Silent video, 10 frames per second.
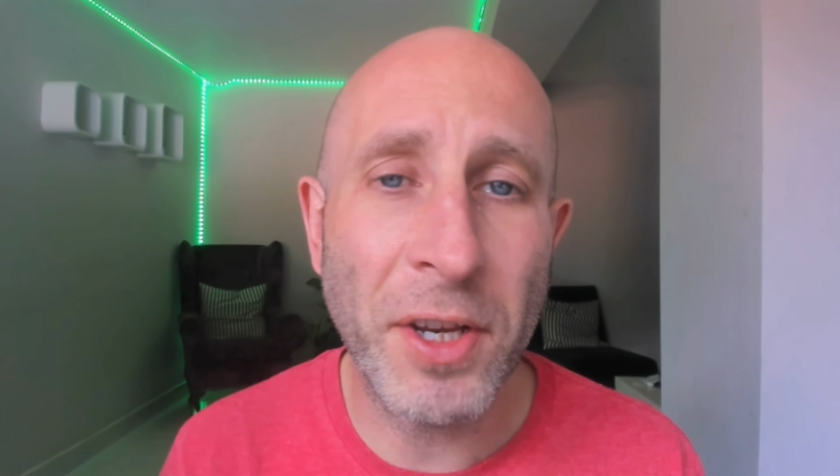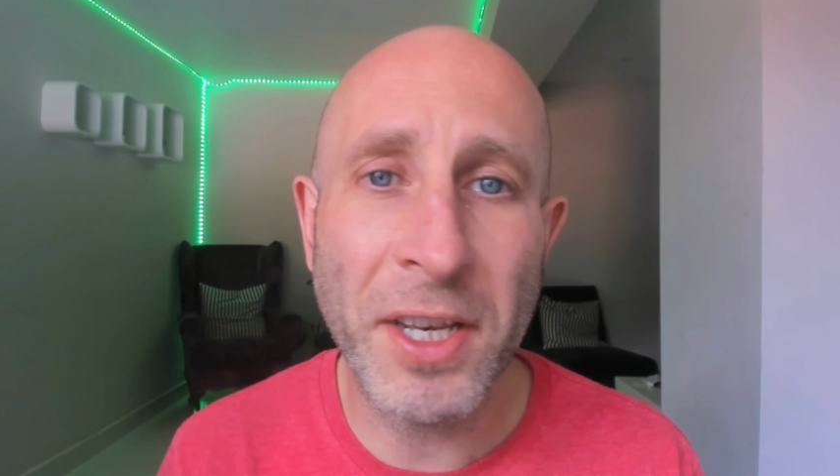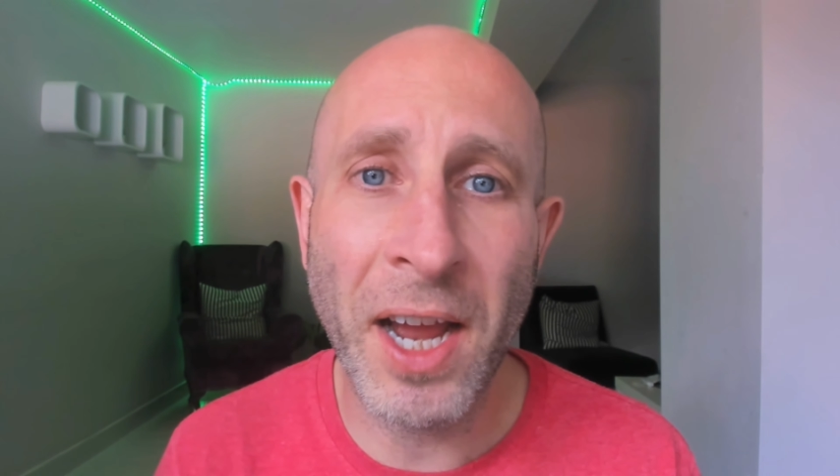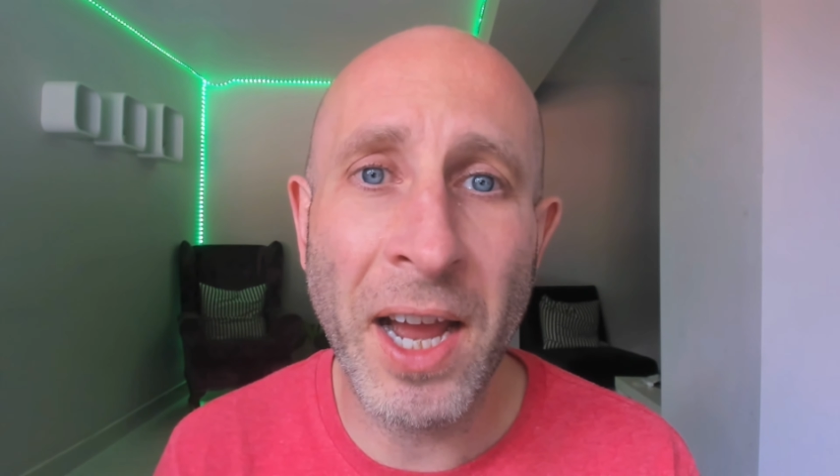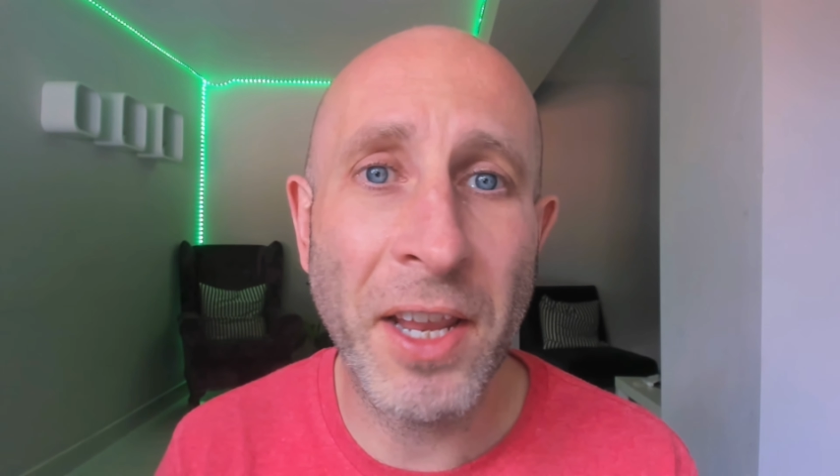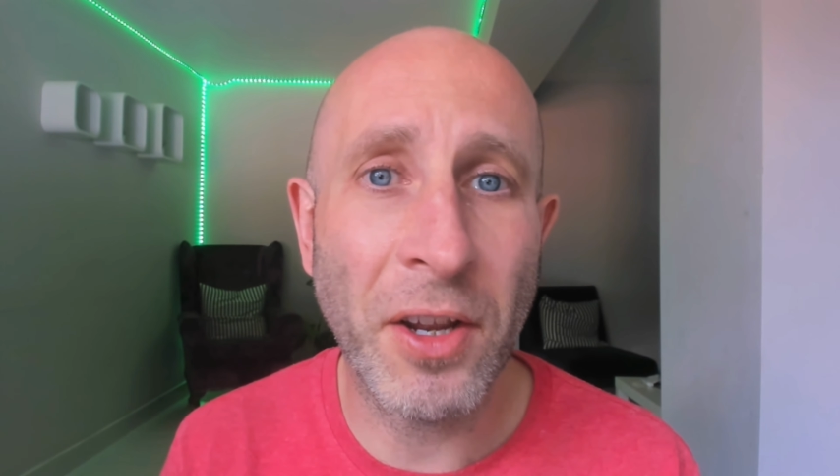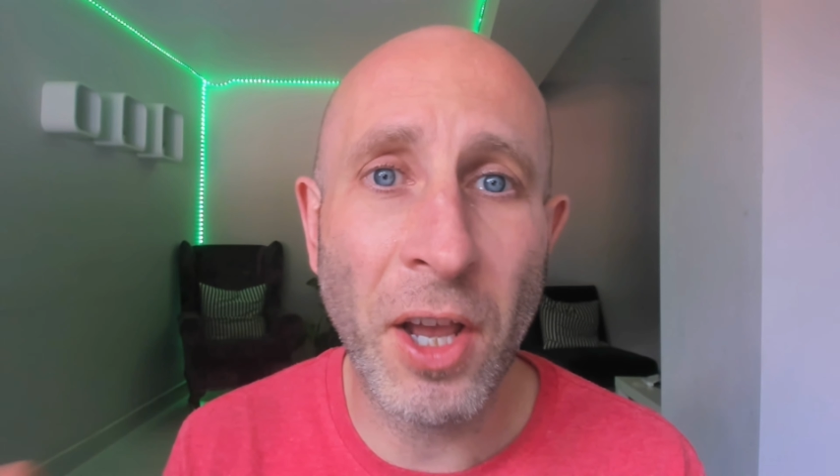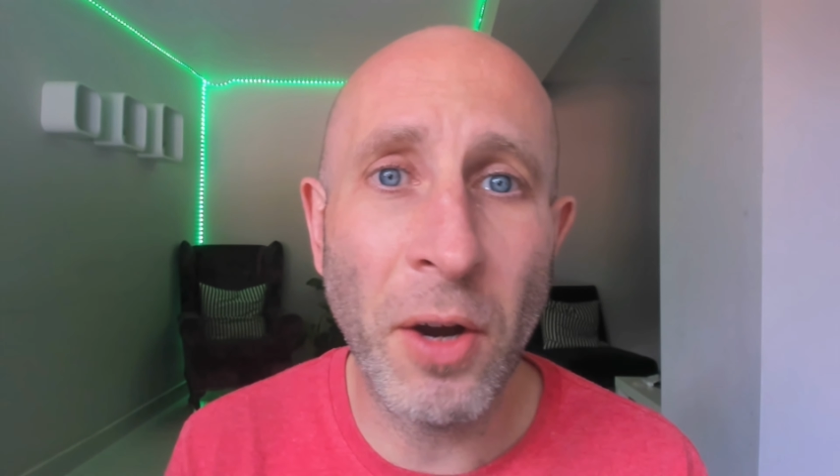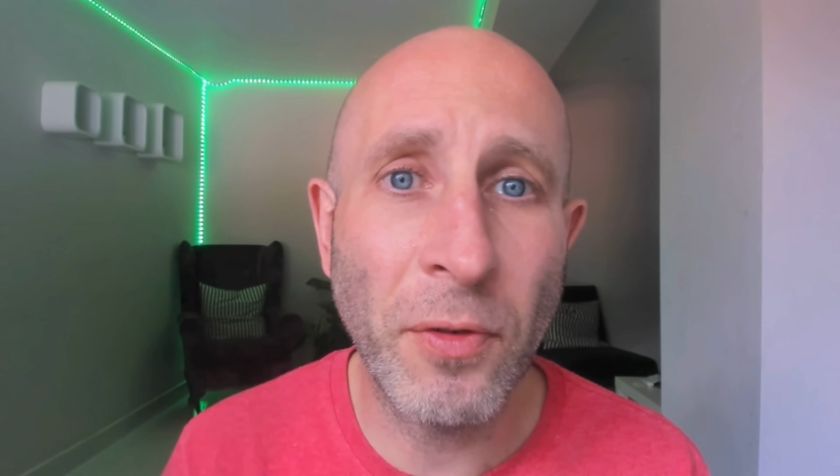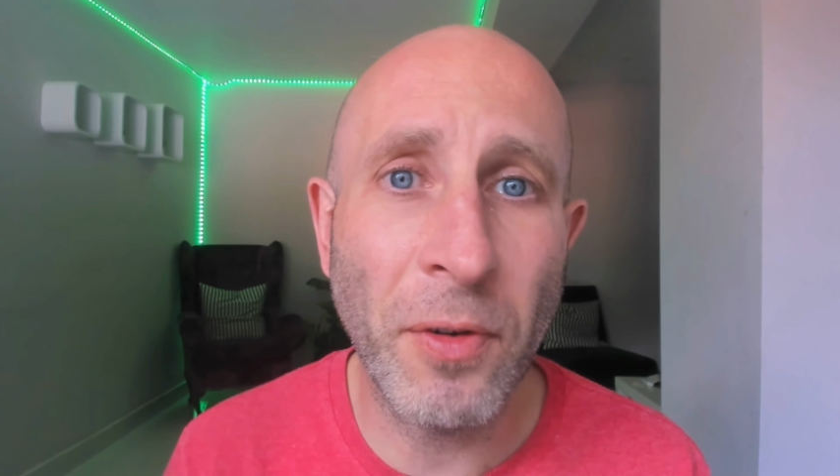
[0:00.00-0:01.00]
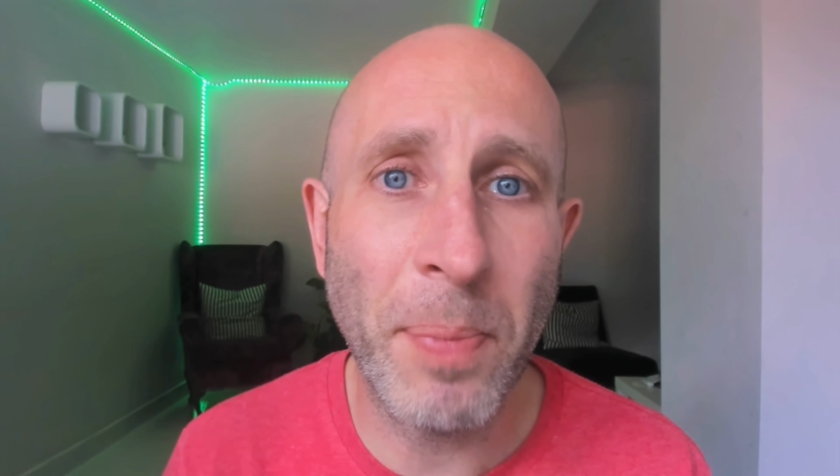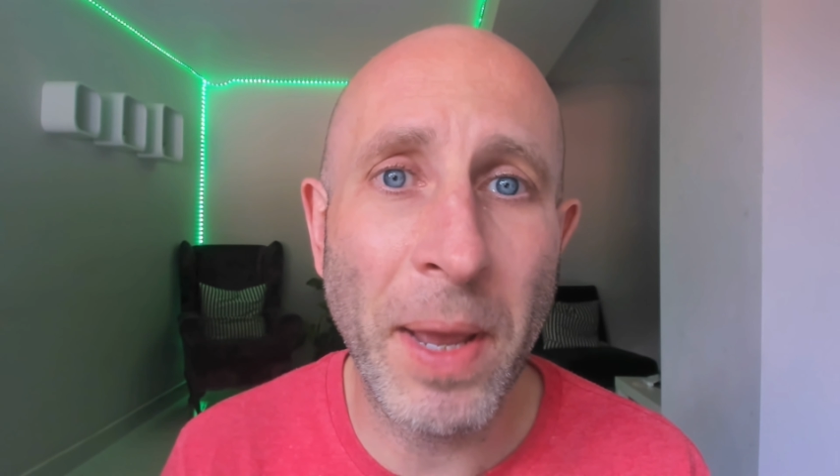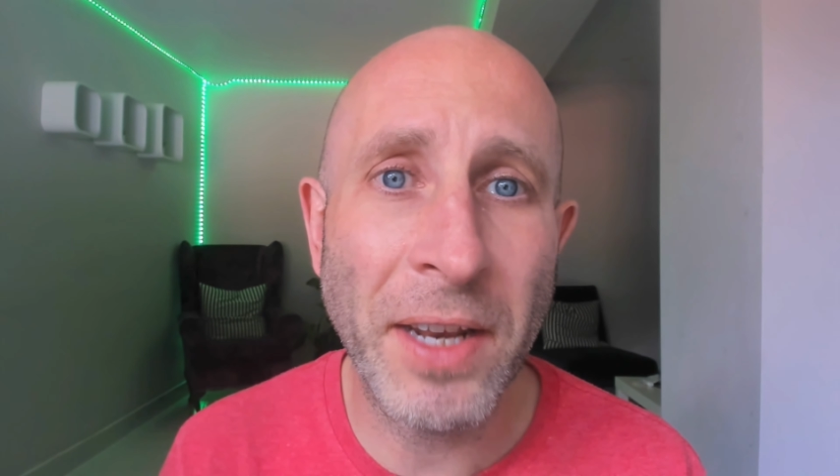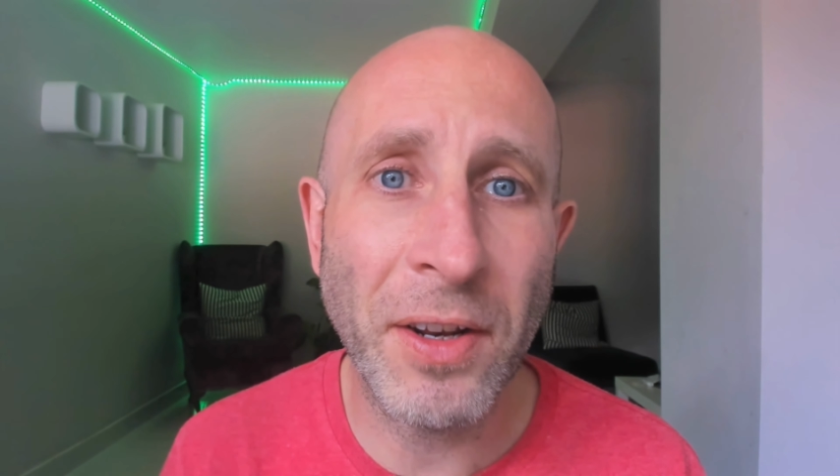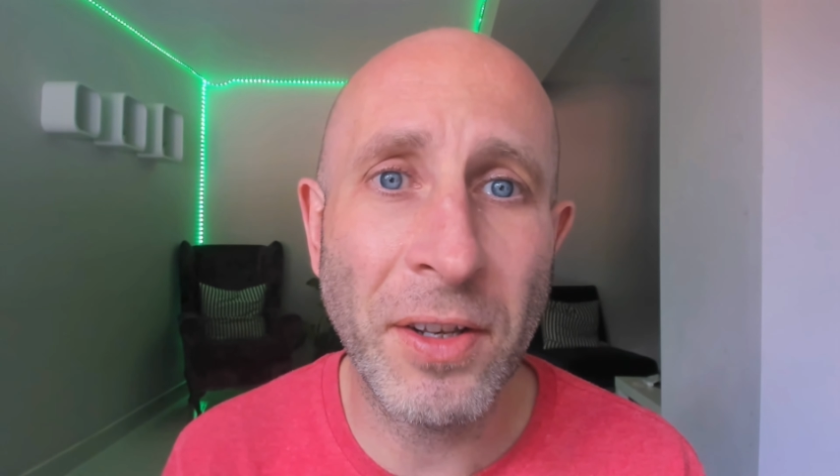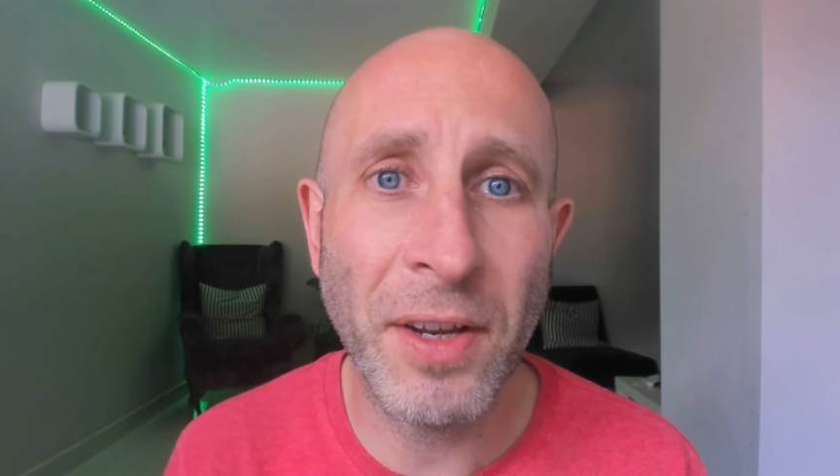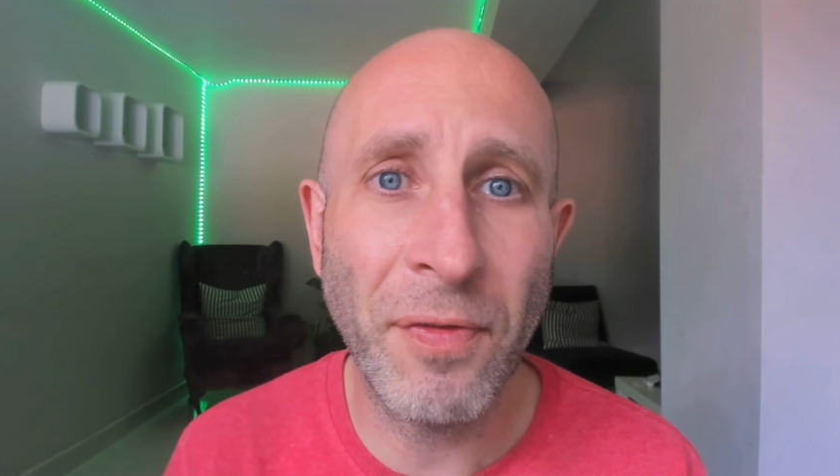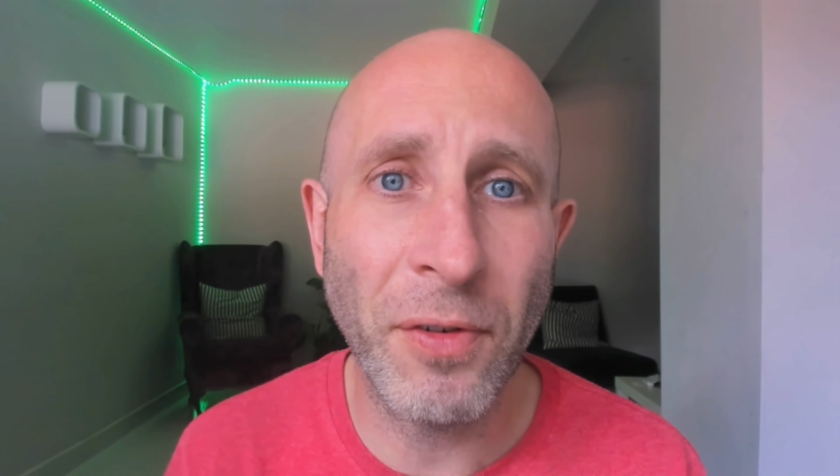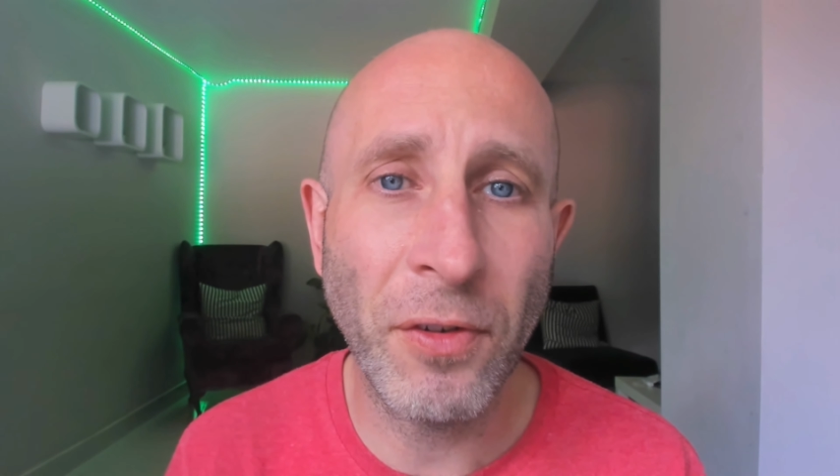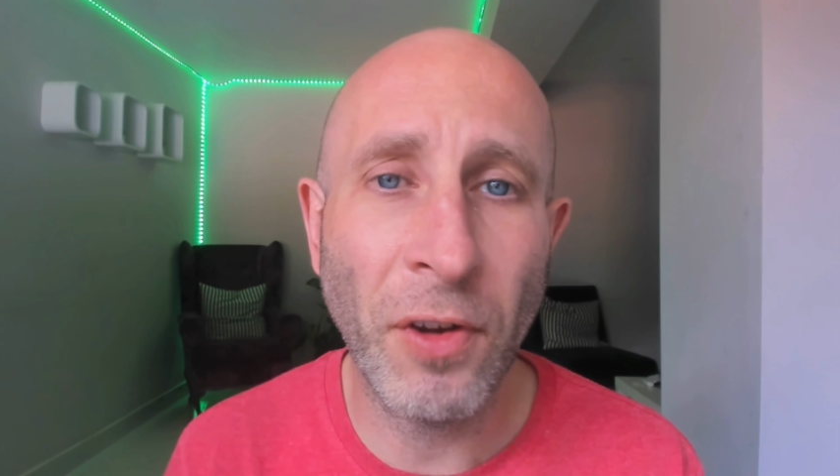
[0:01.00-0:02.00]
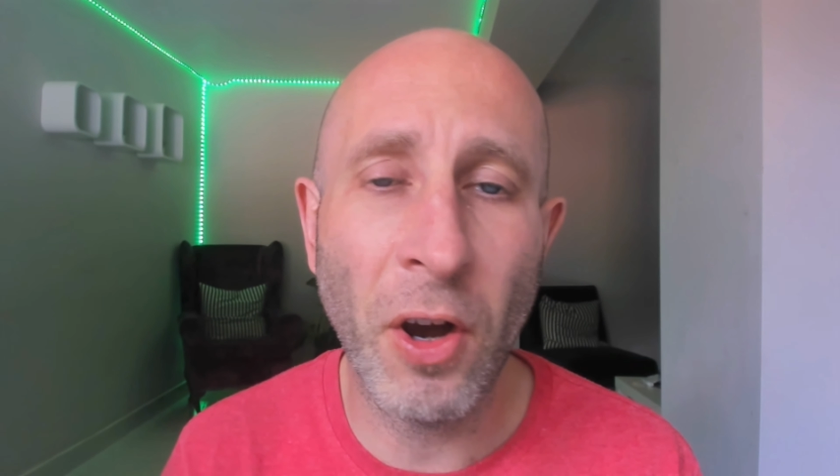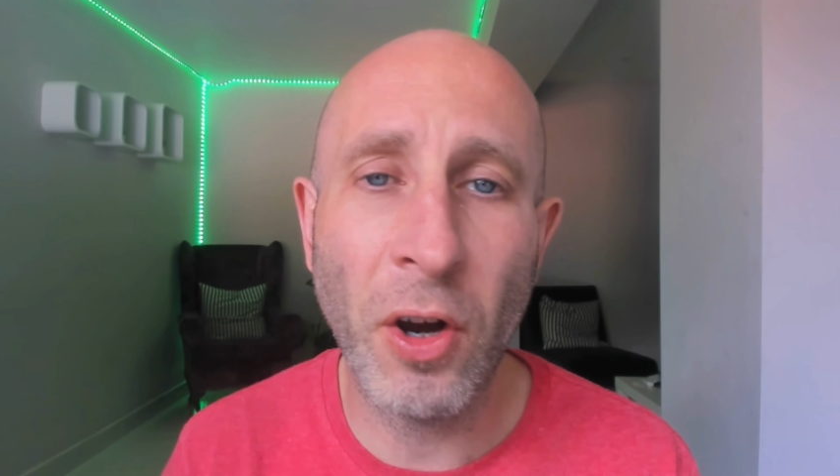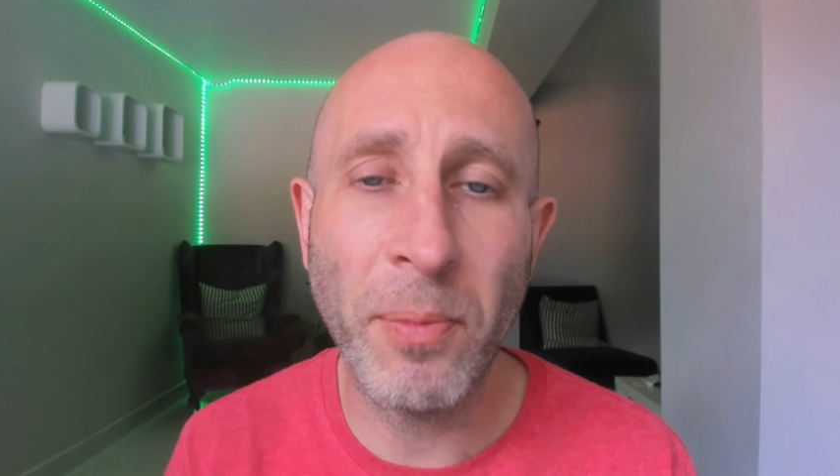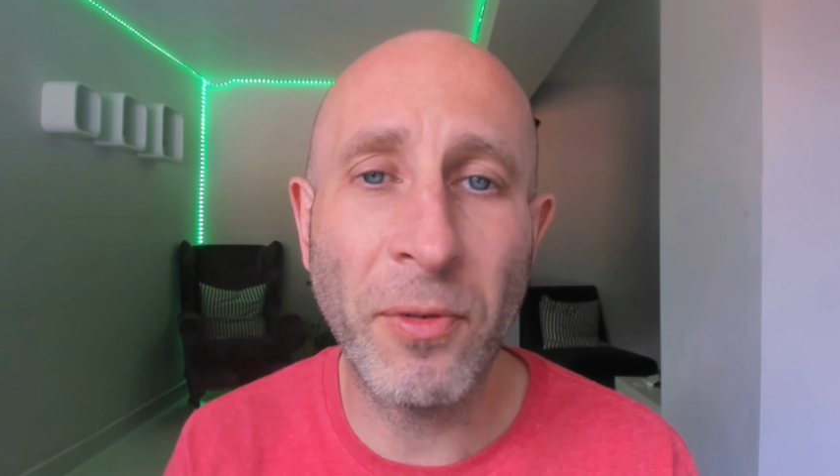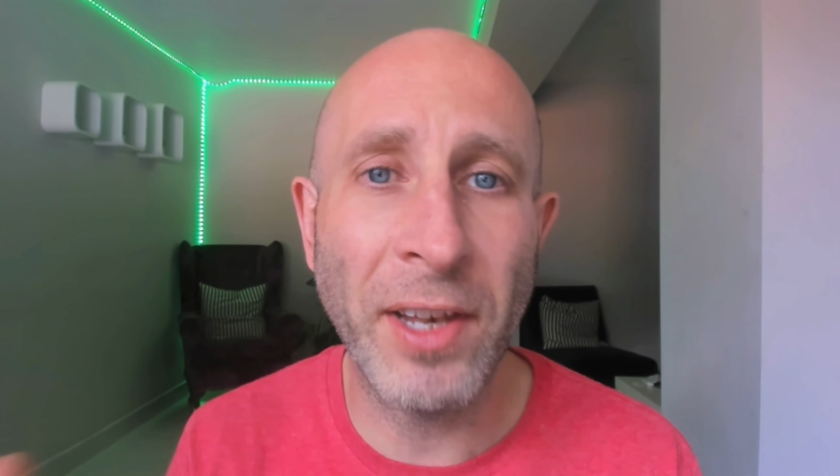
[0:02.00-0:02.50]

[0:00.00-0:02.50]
day and go to bed at different times,